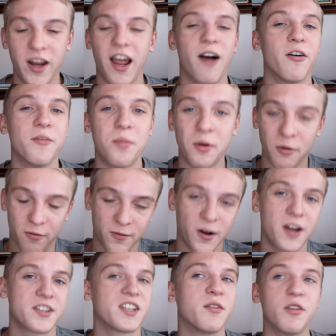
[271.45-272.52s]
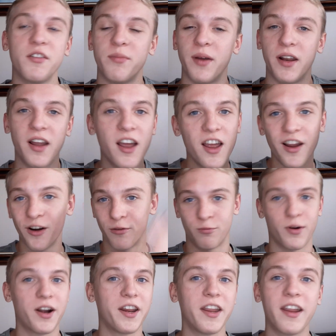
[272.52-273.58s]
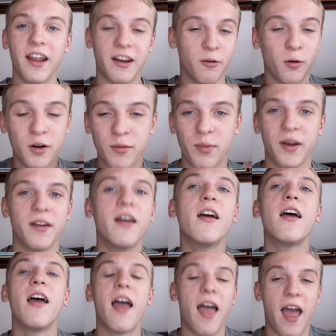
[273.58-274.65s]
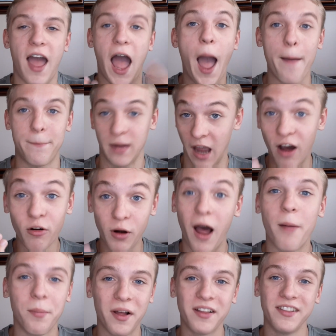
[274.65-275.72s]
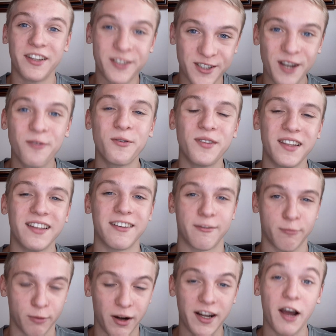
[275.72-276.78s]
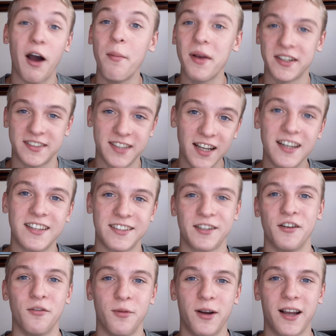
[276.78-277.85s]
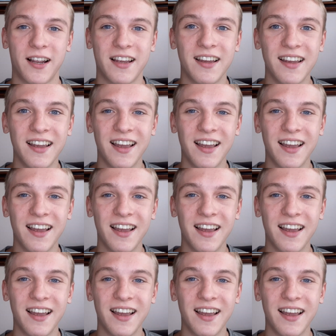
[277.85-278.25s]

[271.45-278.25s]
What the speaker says: I would have been refreshed. I would have been ready, and I would have been happy. I'm genuinely like right now. I'm excited to go back.